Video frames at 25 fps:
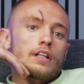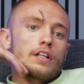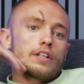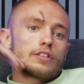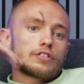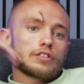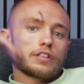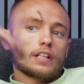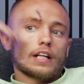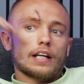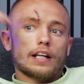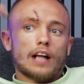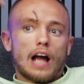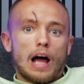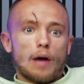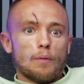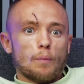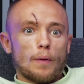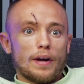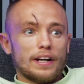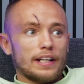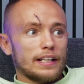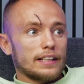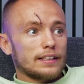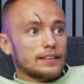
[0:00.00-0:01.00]
So then I
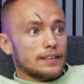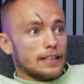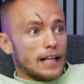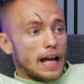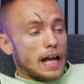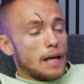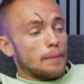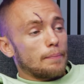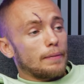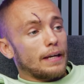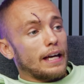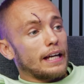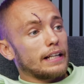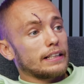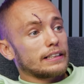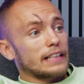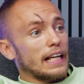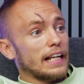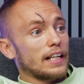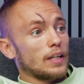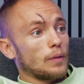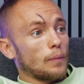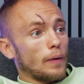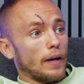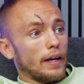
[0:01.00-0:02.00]
went into the ABAs
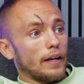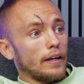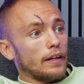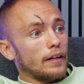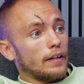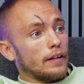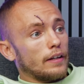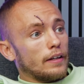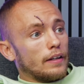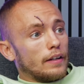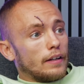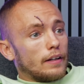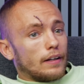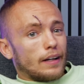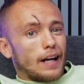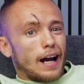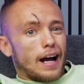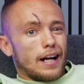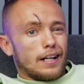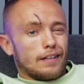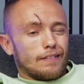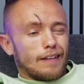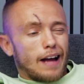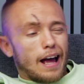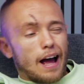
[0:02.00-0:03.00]
anyway,
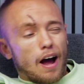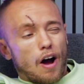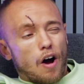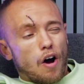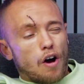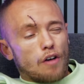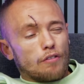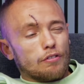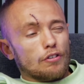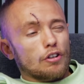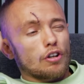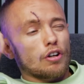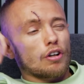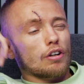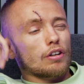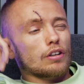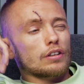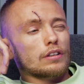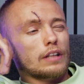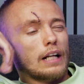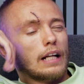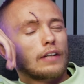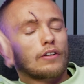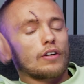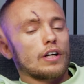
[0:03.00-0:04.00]
kind of like half cooked,
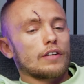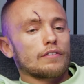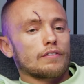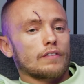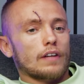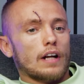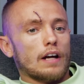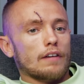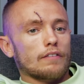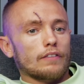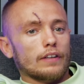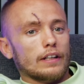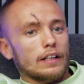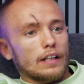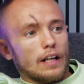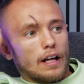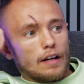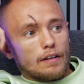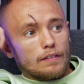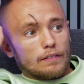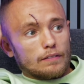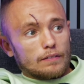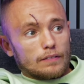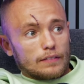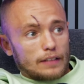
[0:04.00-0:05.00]
like not even like really like
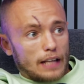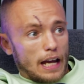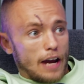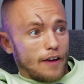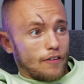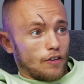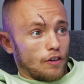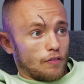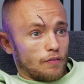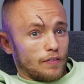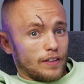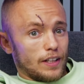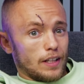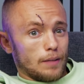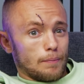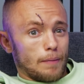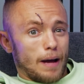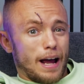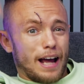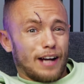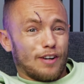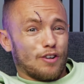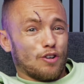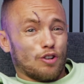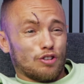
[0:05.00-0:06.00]
caring or thinking
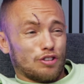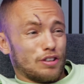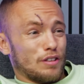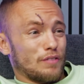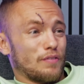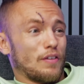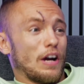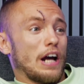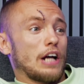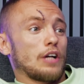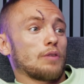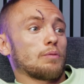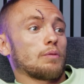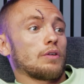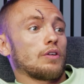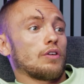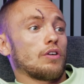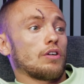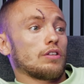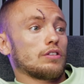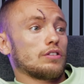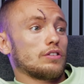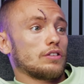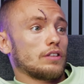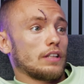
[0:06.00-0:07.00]
about. It. I got to the final and
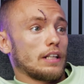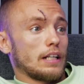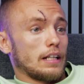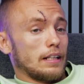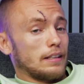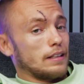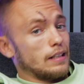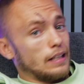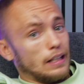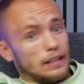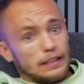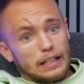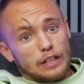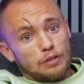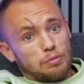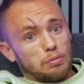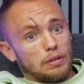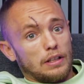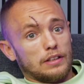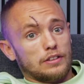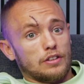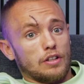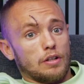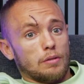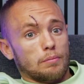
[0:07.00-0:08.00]
lost. Yeah, and yeah. that's when
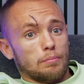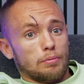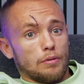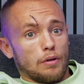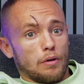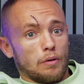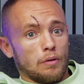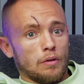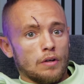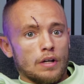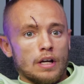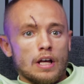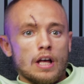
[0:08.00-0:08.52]
I mm. turned pro.